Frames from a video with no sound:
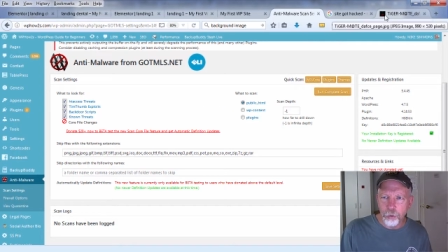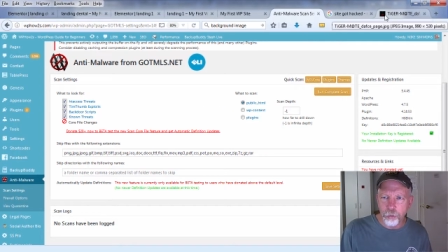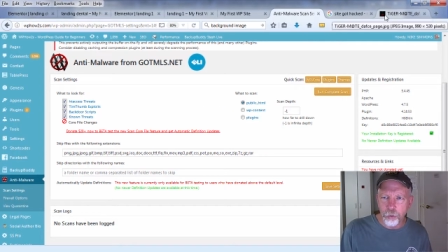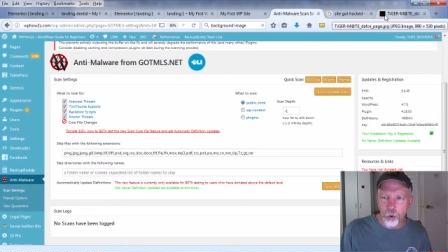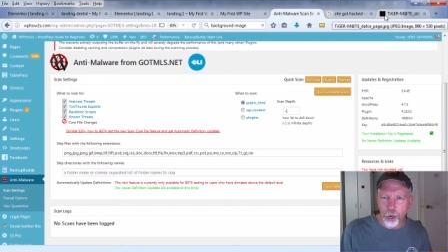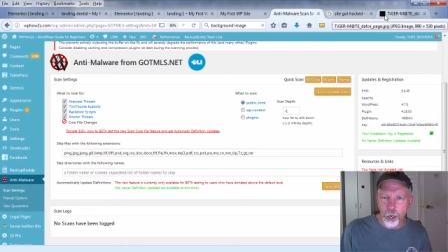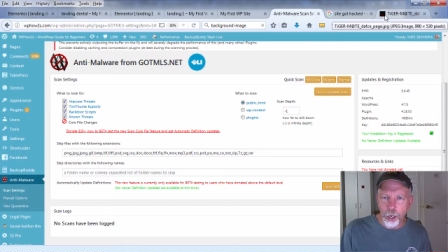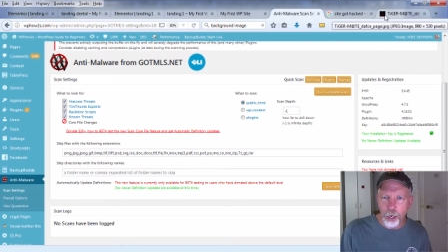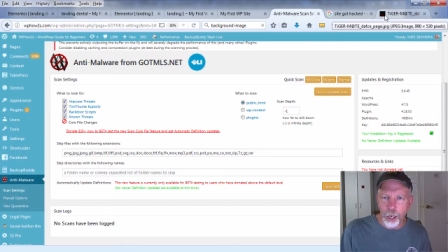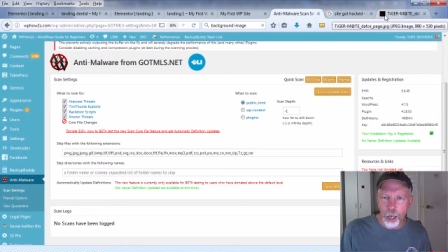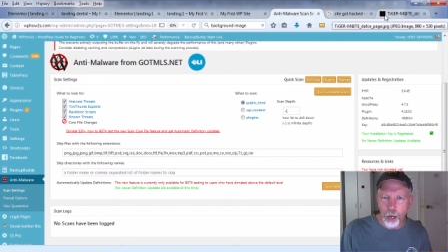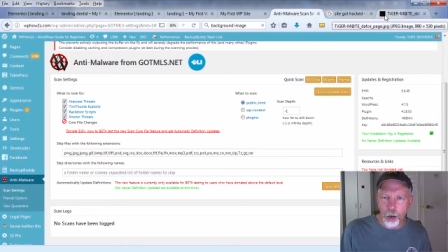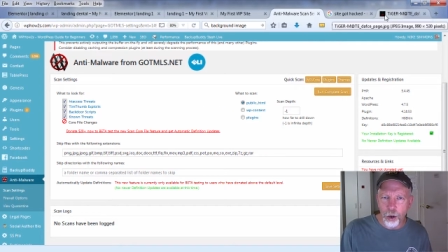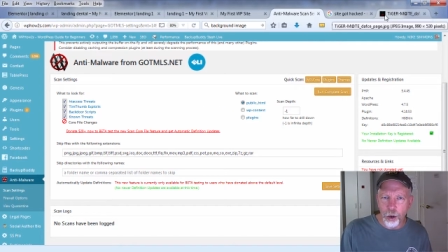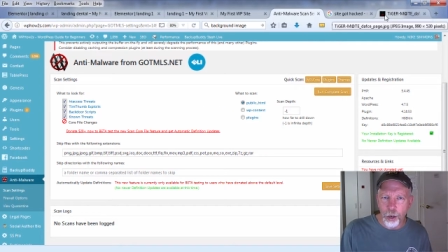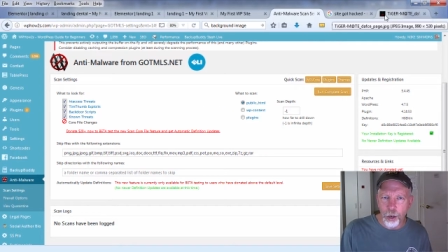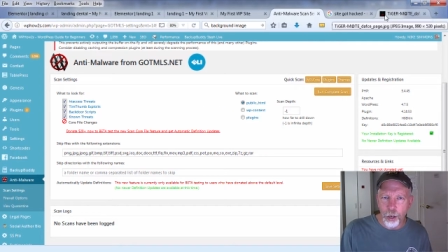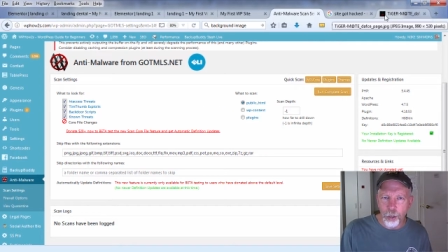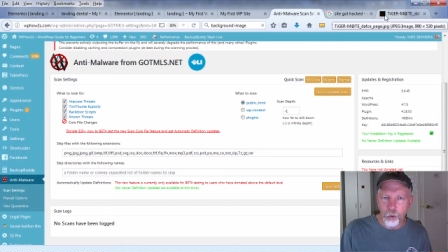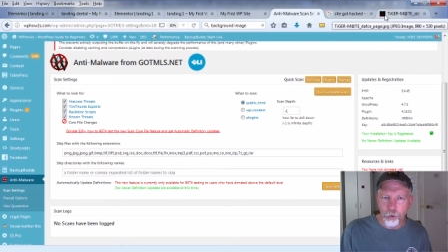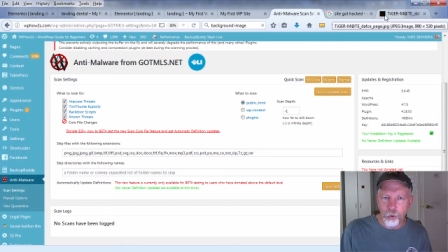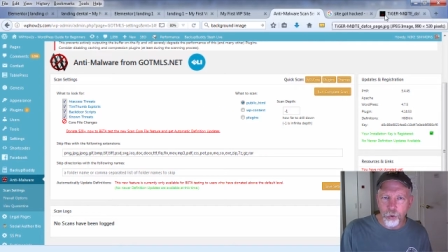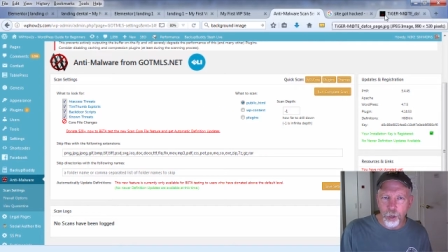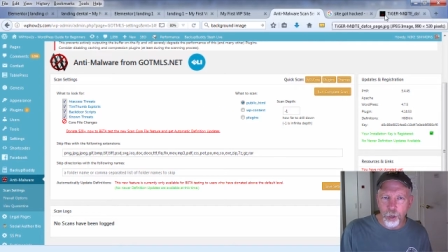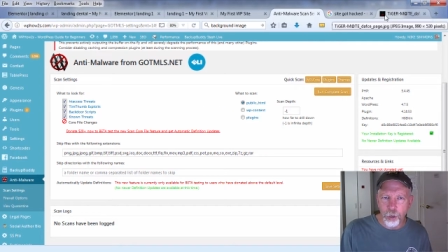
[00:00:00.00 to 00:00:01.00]
I believe, right
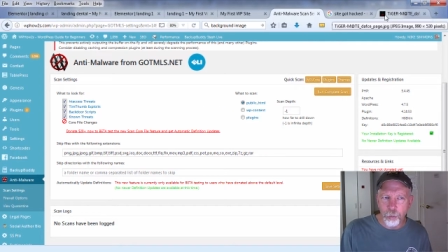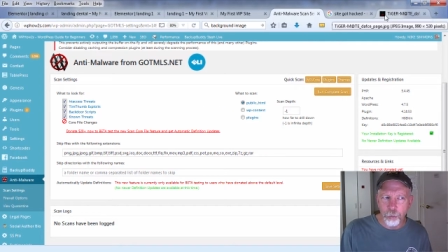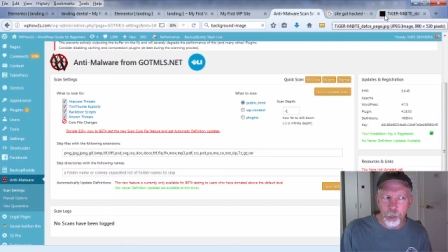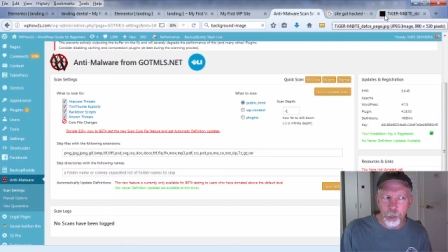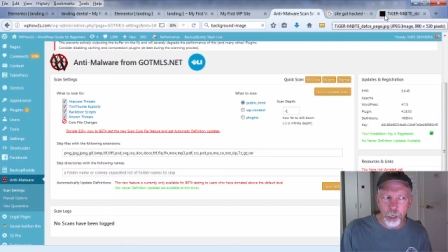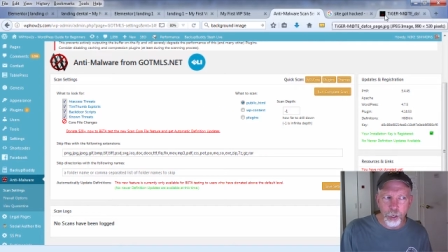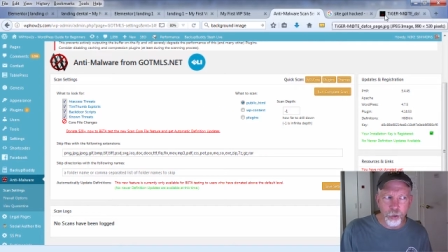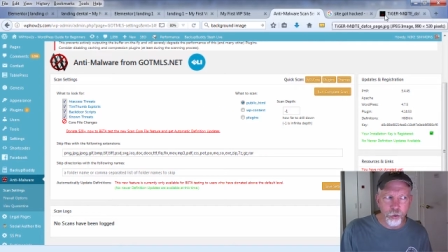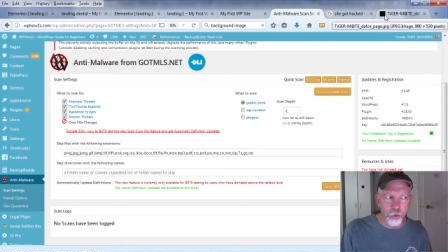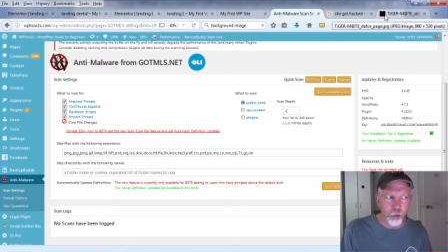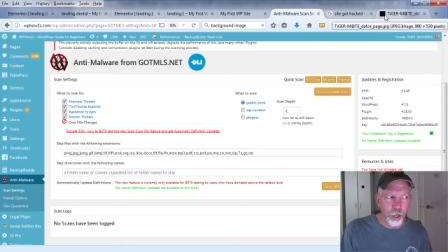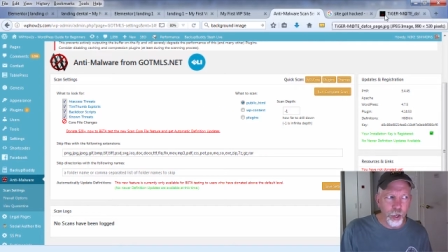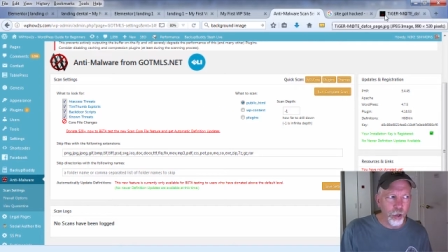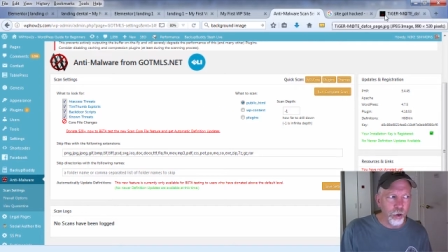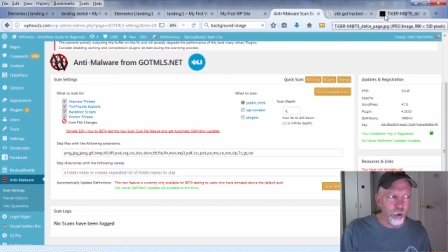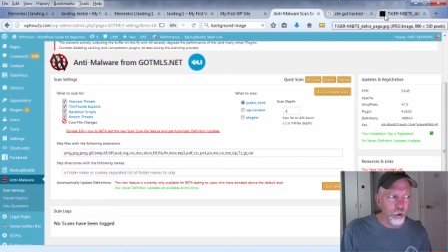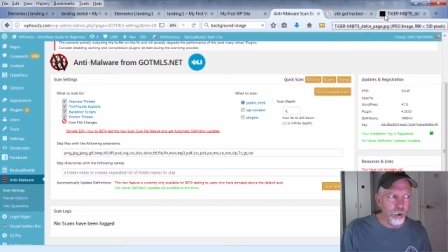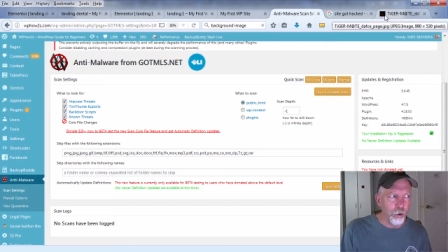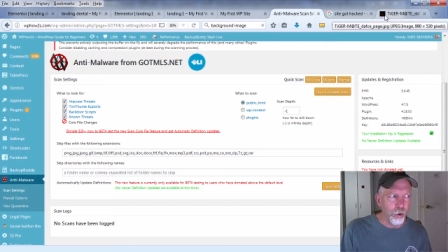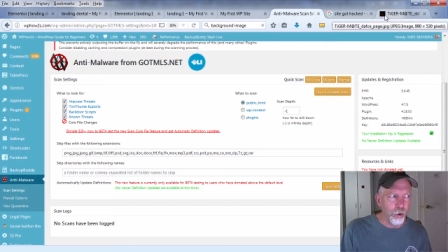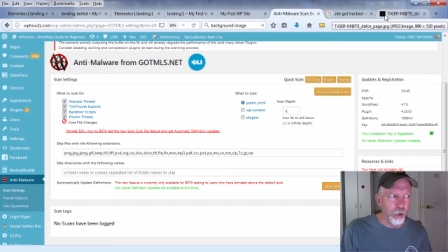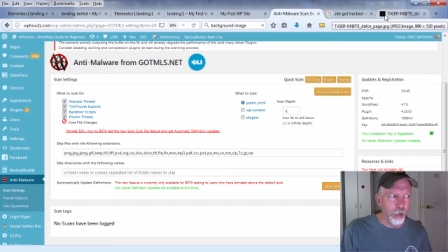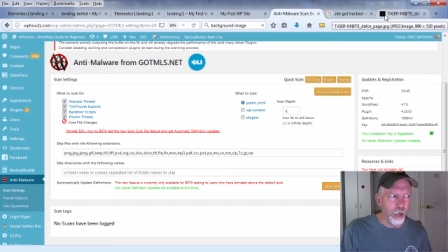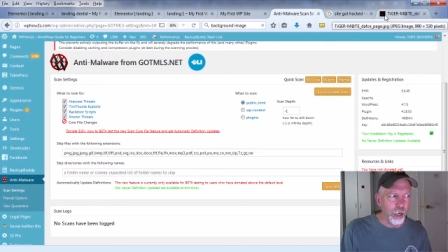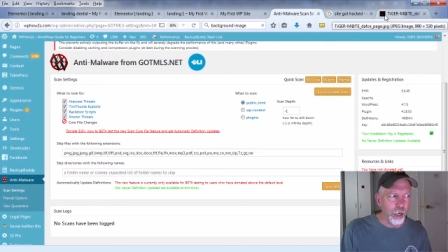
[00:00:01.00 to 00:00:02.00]
now has a big
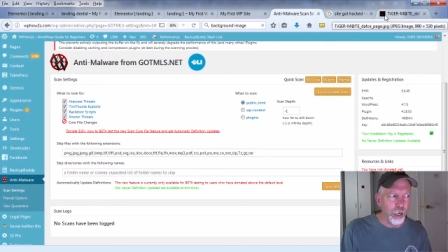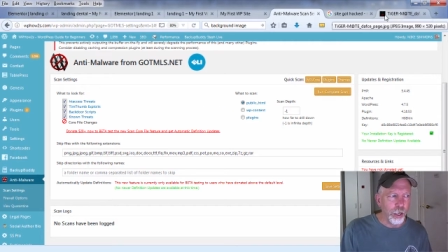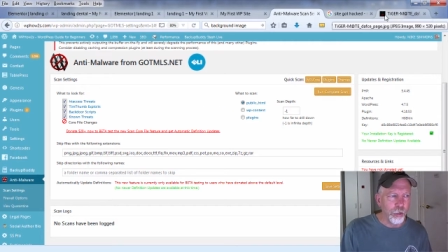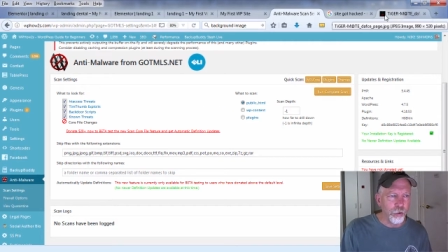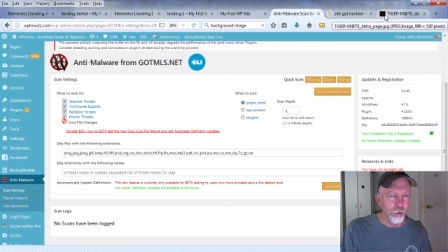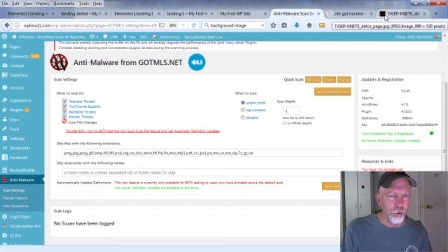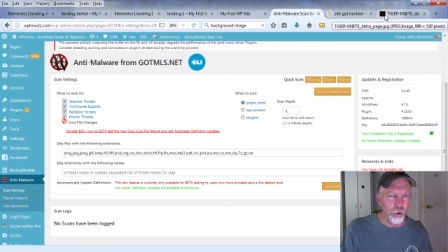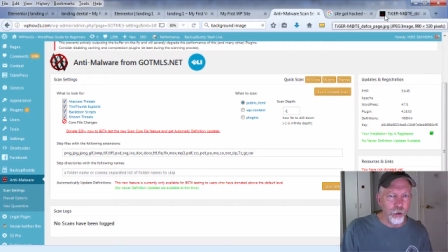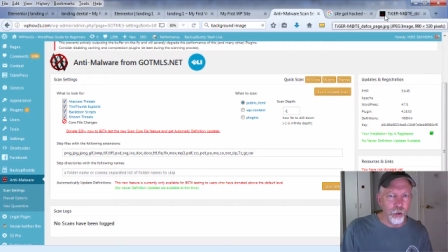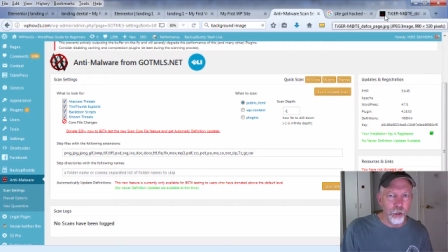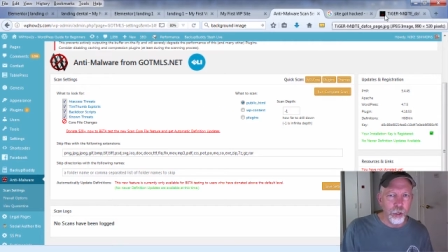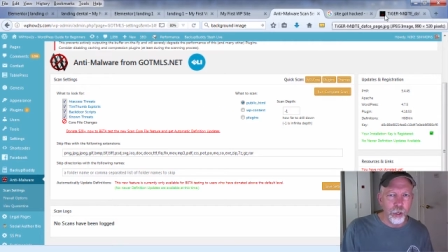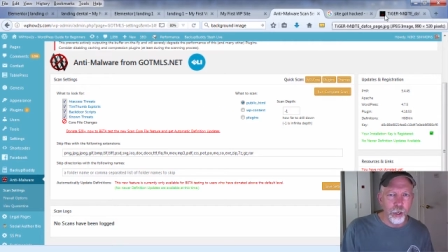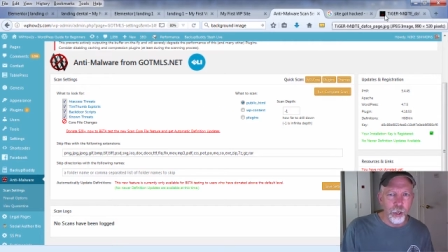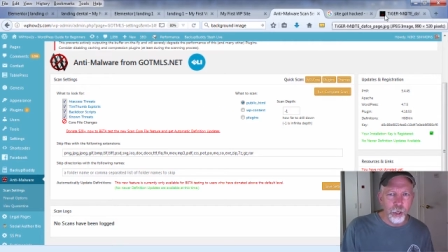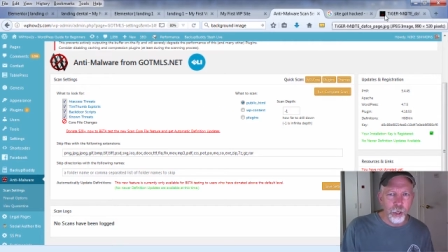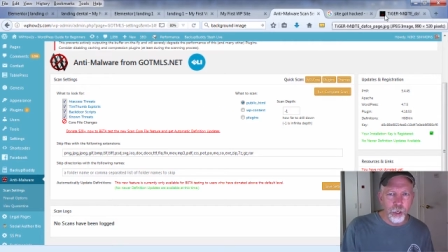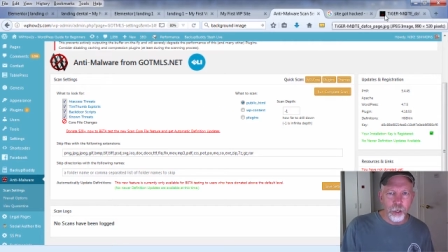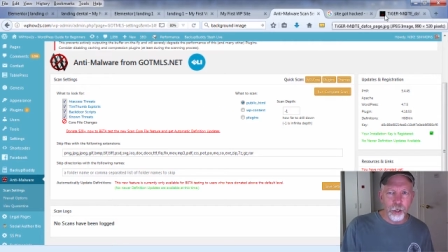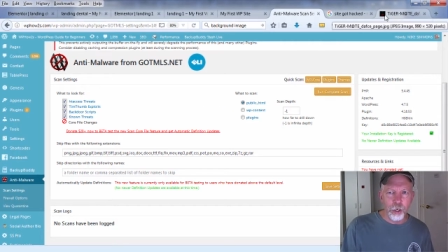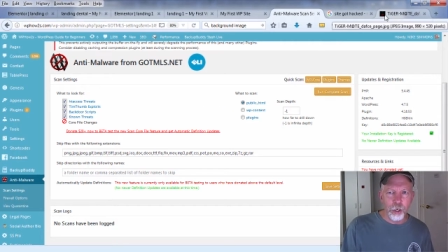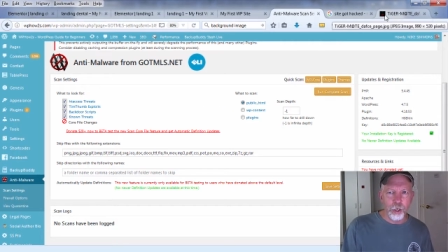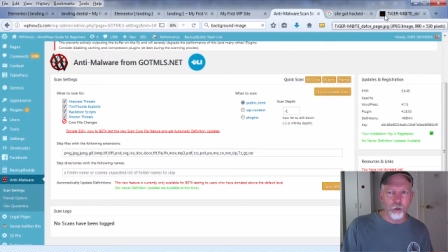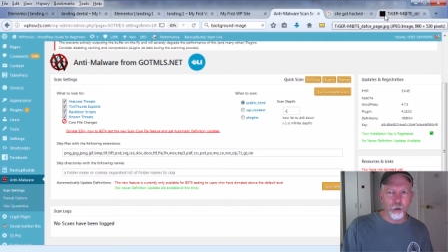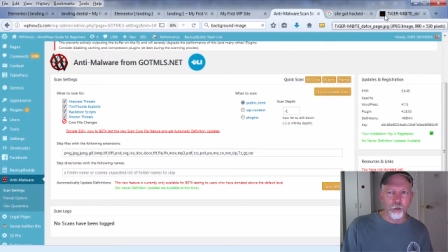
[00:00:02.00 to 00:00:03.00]
sale going on, so